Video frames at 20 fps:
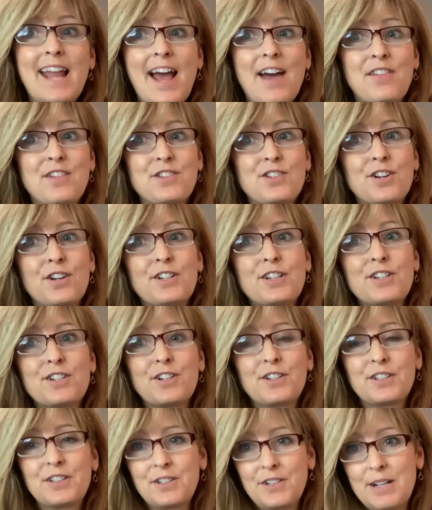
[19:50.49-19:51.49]
They're starting to
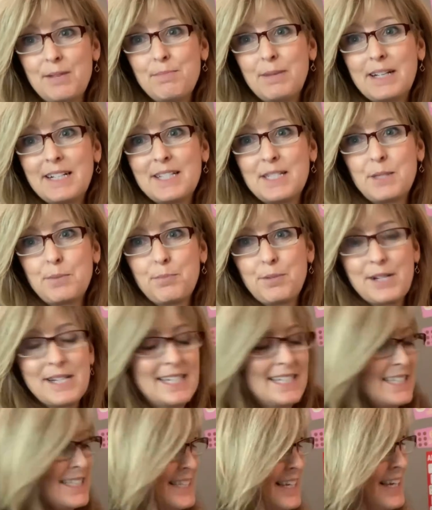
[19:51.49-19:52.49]
turn green because spring
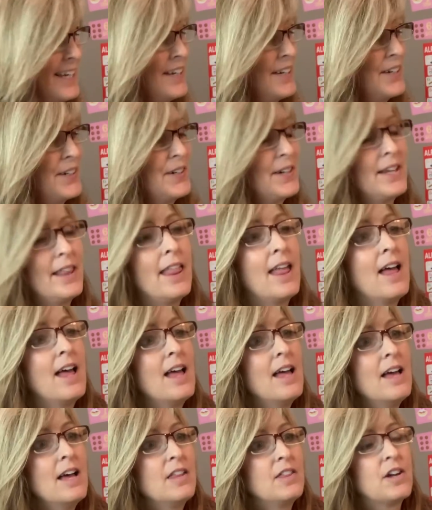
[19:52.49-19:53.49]
is here and
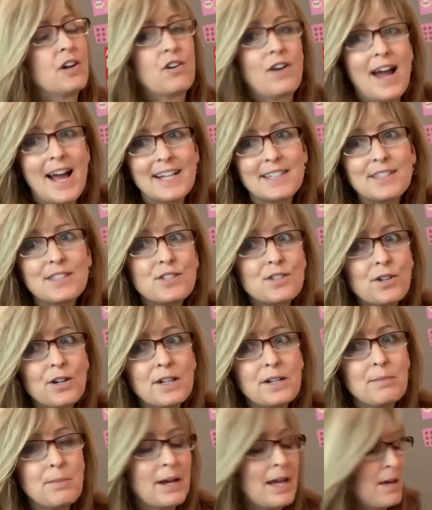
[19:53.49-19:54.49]
the grass is starting
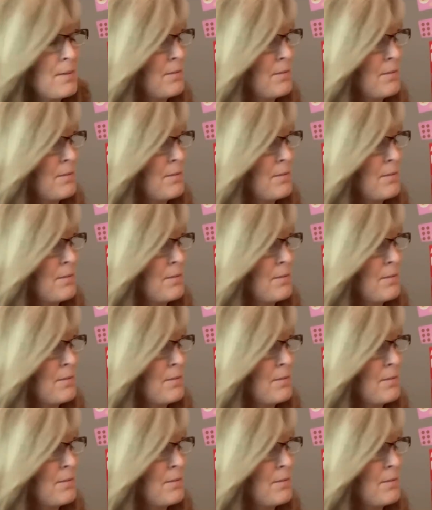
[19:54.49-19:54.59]
to become